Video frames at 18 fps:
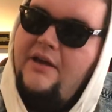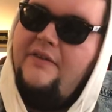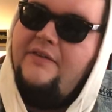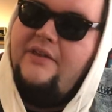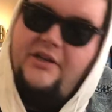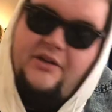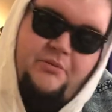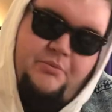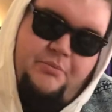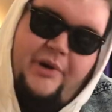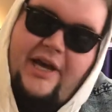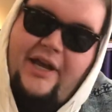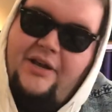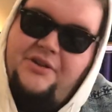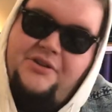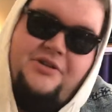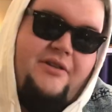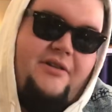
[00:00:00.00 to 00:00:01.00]
Then you
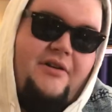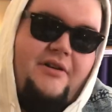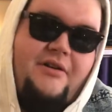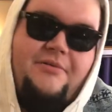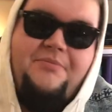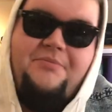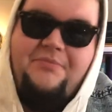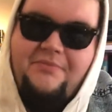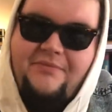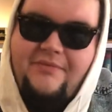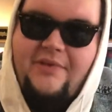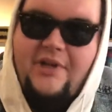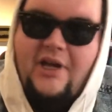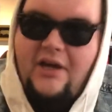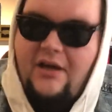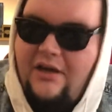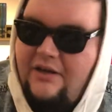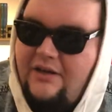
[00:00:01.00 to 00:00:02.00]
banish the
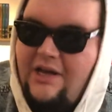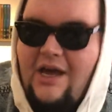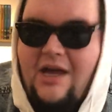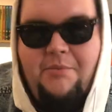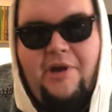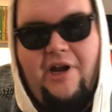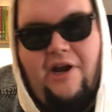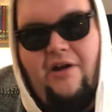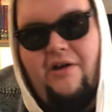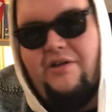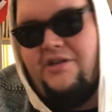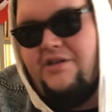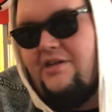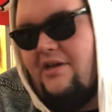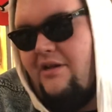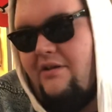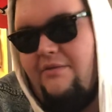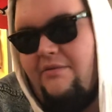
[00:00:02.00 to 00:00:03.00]
Nightmare to
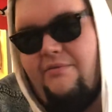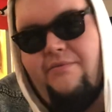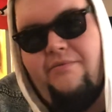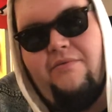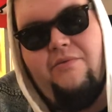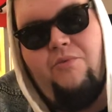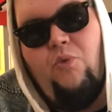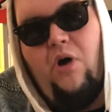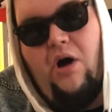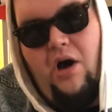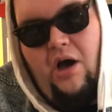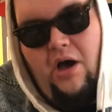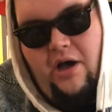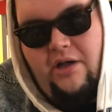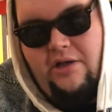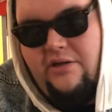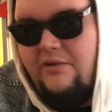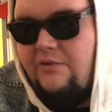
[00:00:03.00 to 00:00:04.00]
send
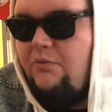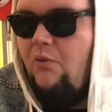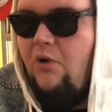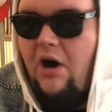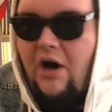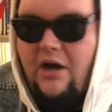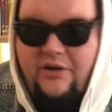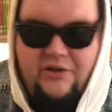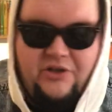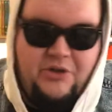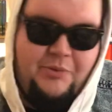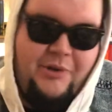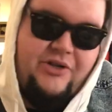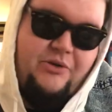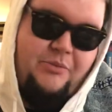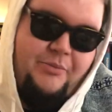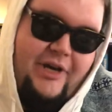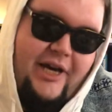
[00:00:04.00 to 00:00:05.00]
Wand. Wand will
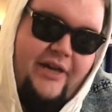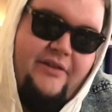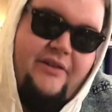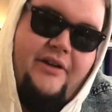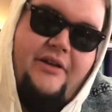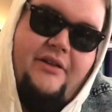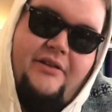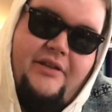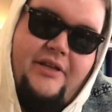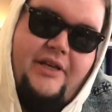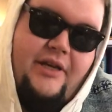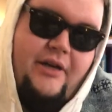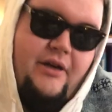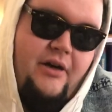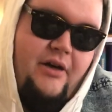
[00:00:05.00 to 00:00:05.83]
special back the